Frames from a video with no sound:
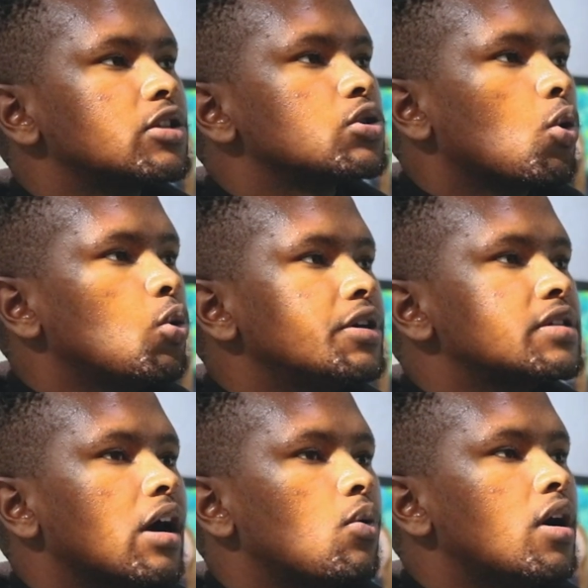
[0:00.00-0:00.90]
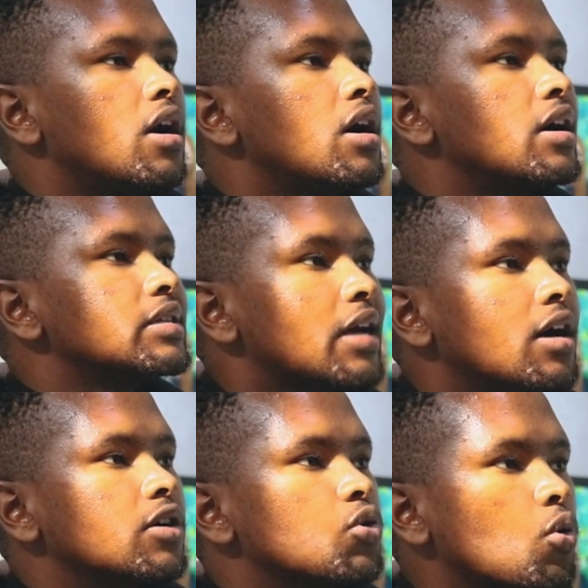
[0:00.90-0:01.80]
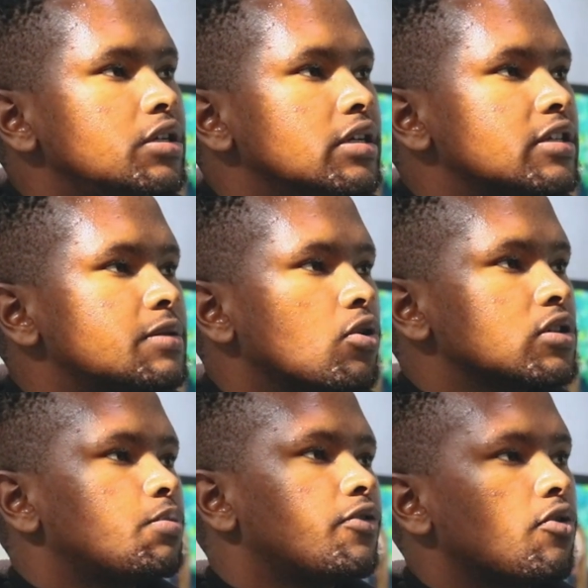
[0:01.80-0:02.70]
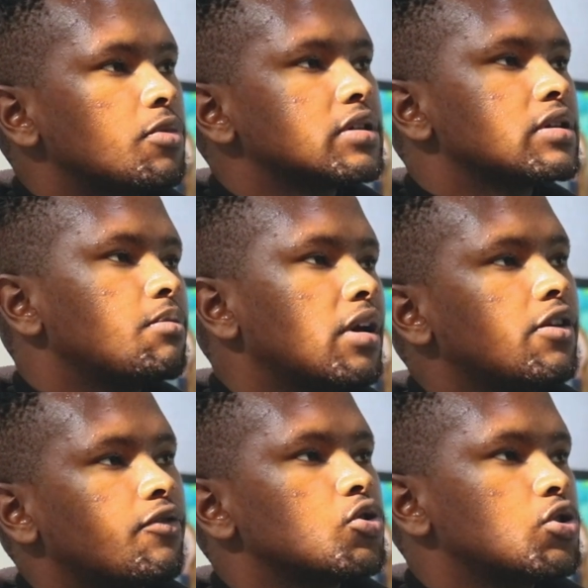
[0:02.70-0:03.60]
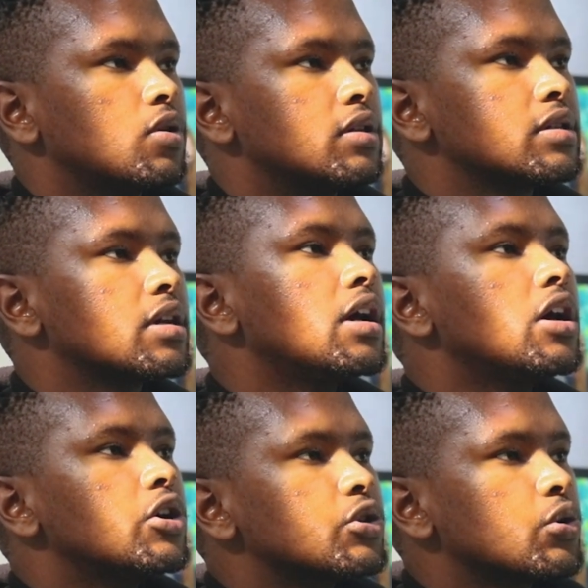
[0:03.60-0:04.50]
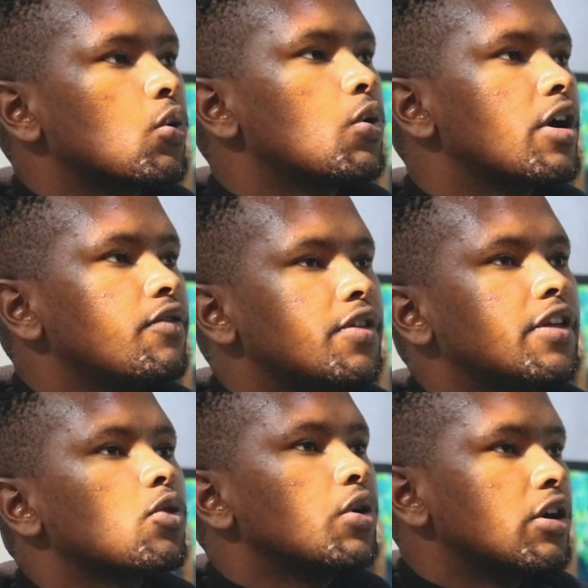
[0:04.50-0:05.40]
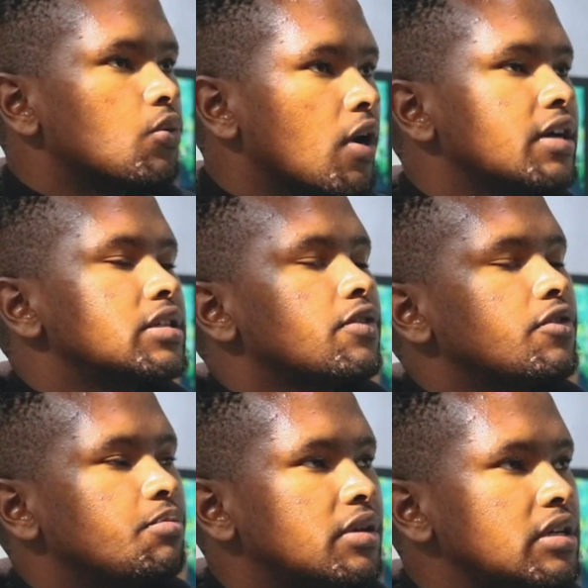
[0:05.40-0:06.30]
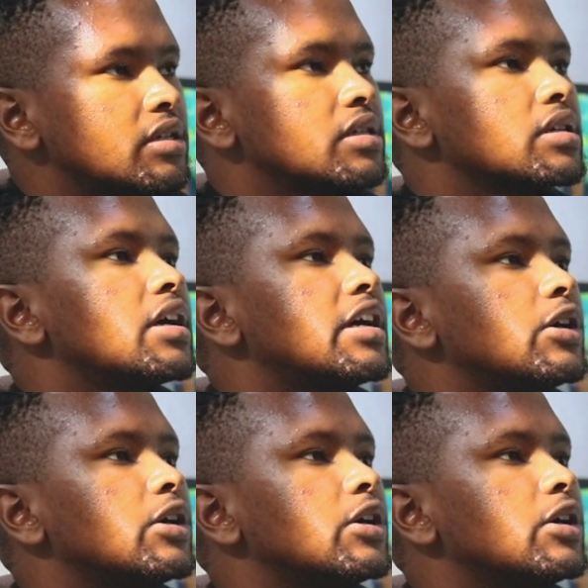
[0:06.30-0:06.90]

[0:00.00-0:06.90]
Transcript: that's always our target audience, because our performances are mainly for students. So everything we write, every piece,